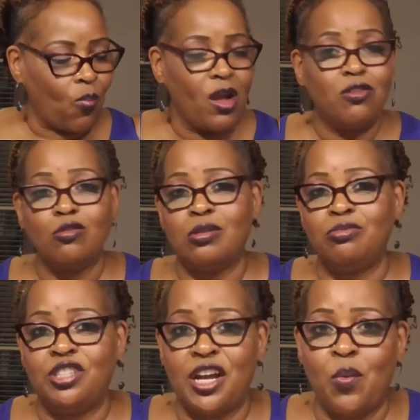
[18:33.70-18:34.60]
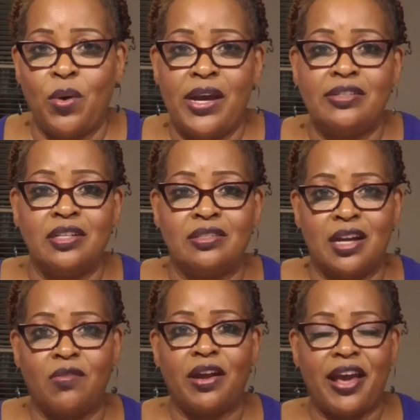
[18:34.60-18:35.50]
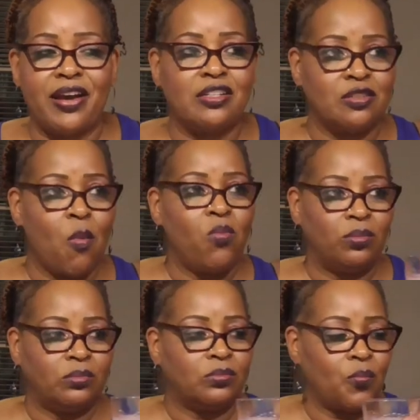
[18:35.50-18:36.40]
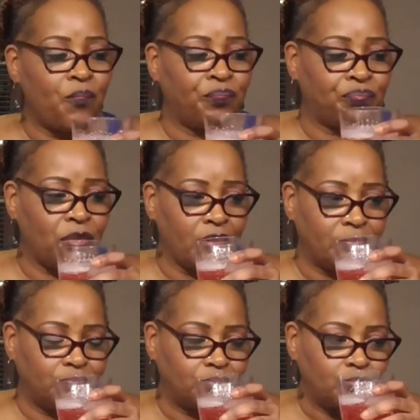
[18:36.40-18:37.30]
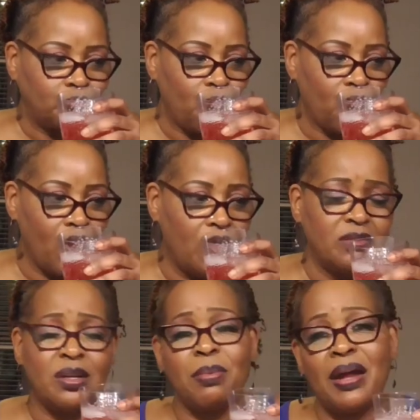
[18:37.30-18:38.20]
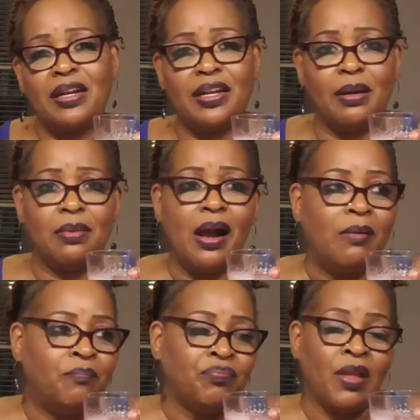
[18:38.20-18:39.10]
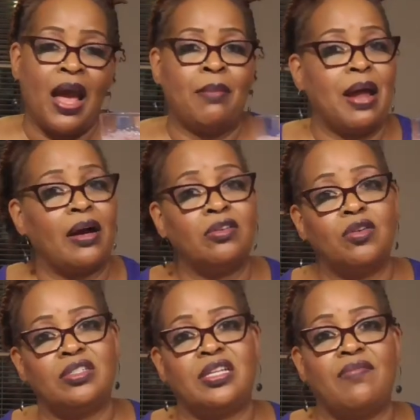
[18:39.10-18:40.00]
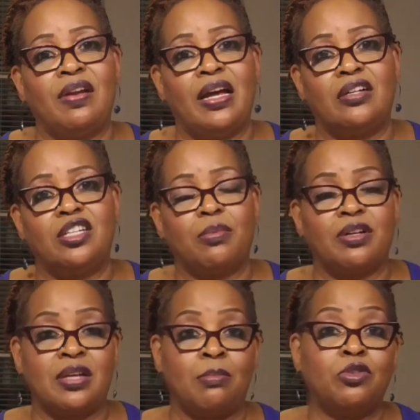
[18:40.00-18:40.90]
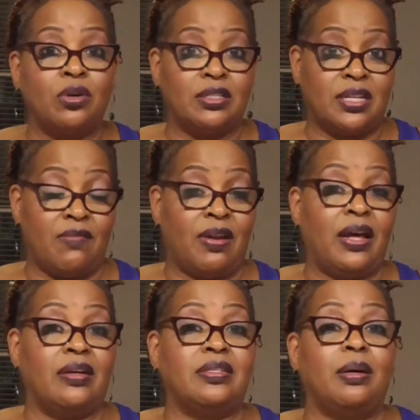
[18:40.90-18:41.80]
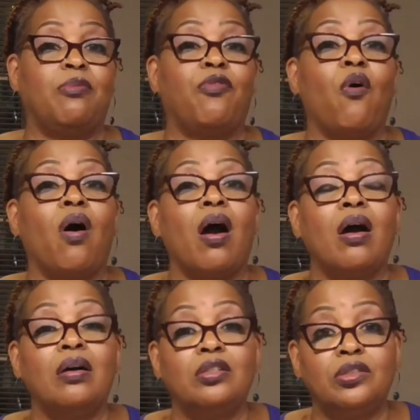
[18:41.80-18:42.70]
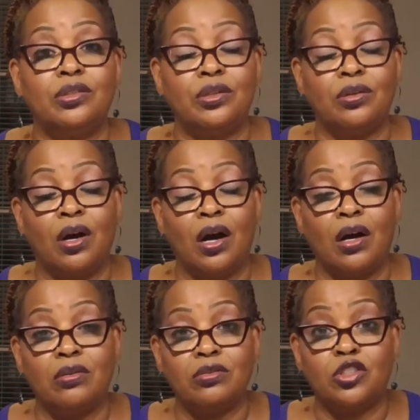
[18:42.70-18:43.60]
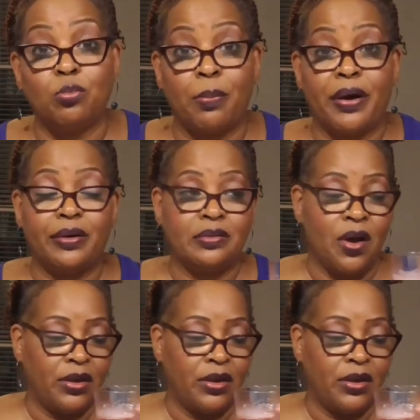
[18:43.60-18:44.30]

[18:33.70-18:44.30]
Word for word: to do some chicken wings and deviled eggs. Or some kind of dip. I'm not going to do the 7-layer dip, because I'm doing the 7-layer dip for Super Bowl.